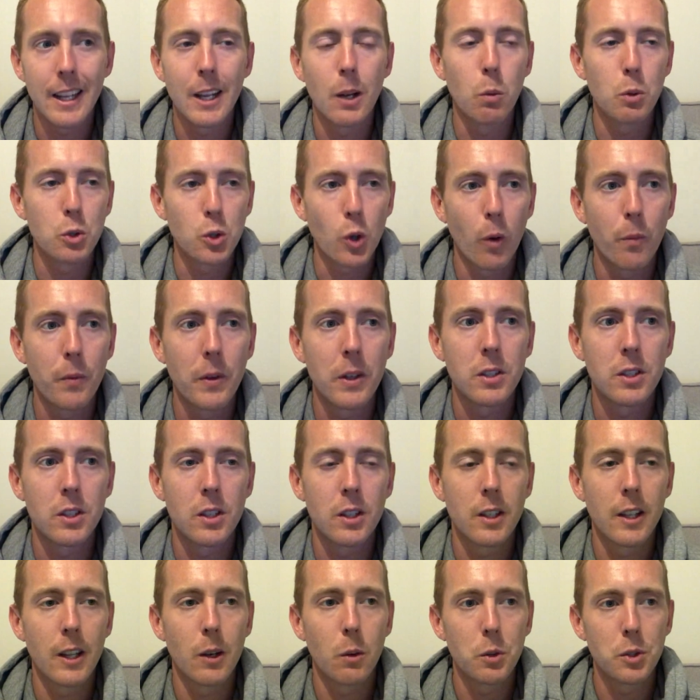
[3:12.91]
it was obvious
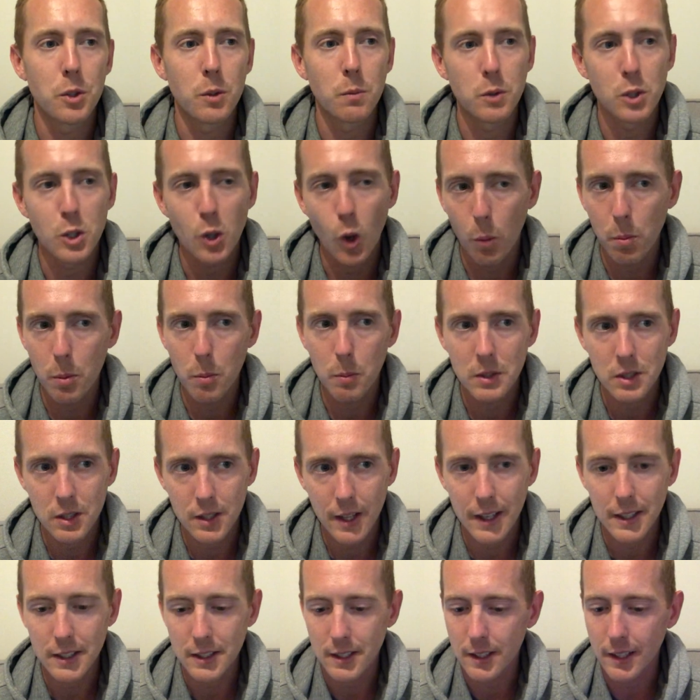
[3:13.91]
that there was some sloppy
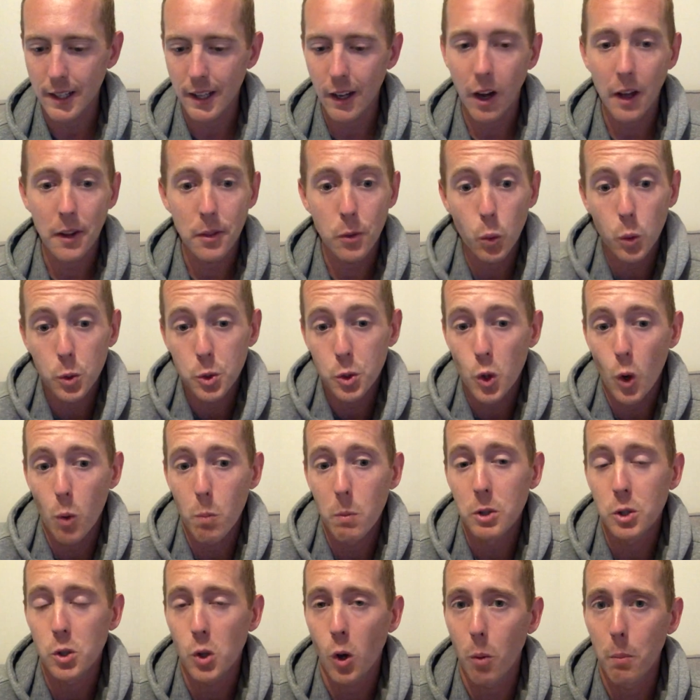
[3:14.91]
mistakes in there. I thought
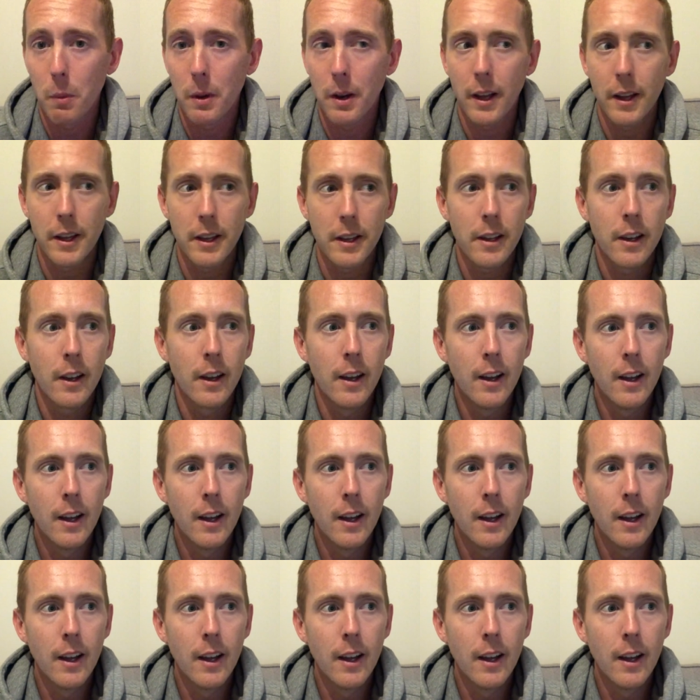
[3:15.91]
Scott McTominay,